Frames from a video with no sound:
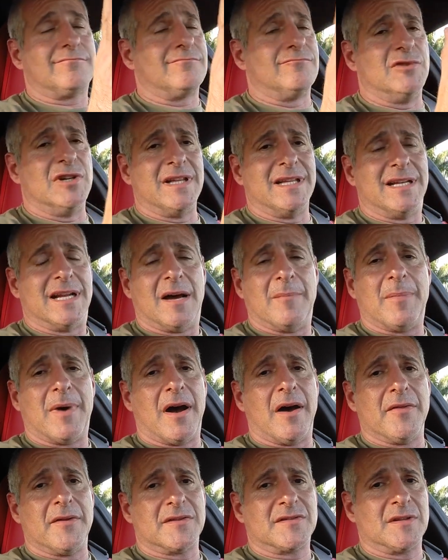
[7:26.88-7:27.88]
really not
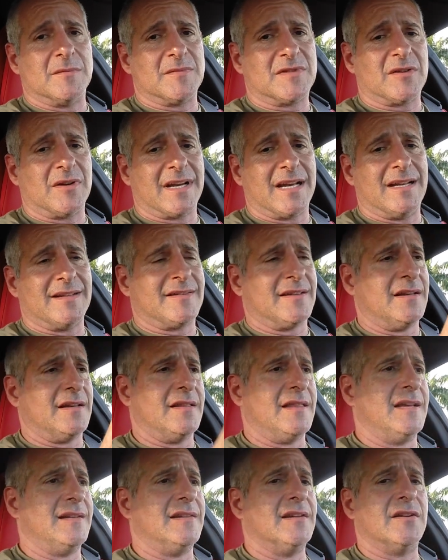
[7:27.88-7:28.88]
bothersome. So I got to tell
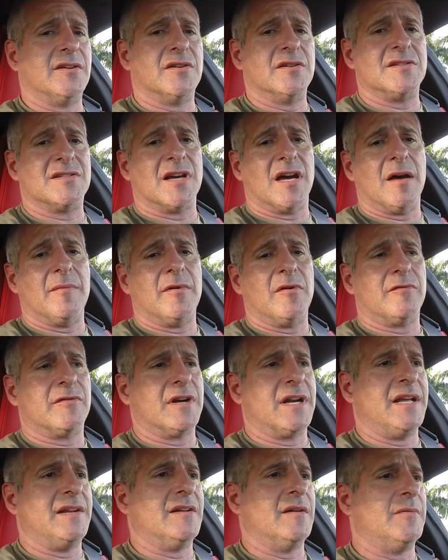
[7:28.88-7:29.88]
you, they did a good job over
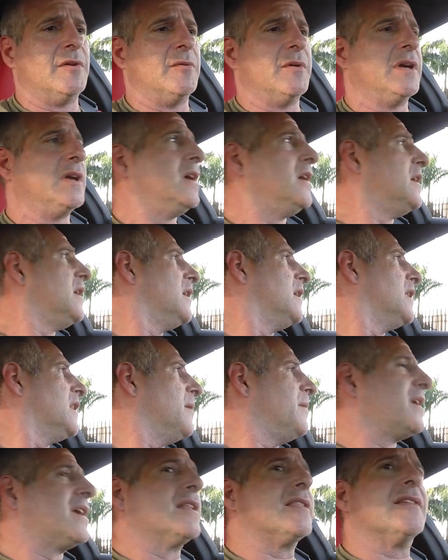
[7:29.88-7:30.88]
at AWE.
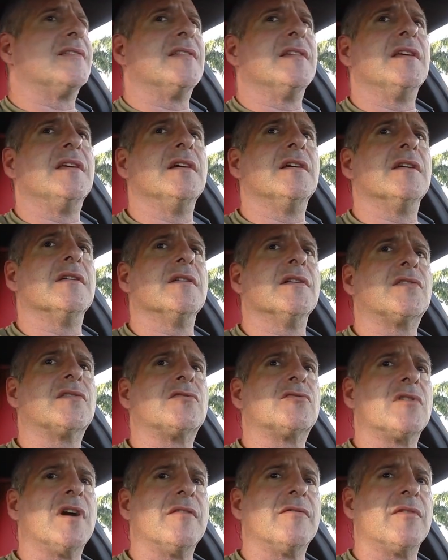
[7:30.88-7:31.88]
Let me get this in gear. Let's
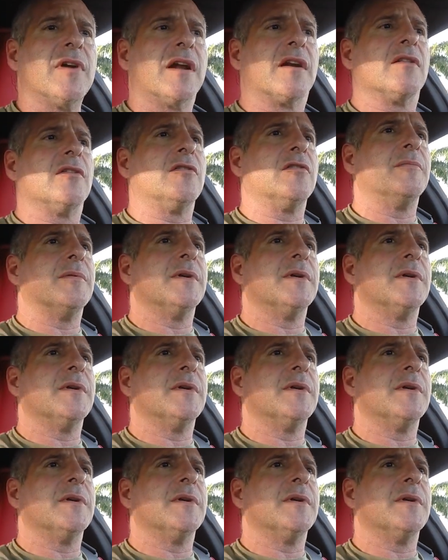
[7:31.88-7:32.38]
drive around a little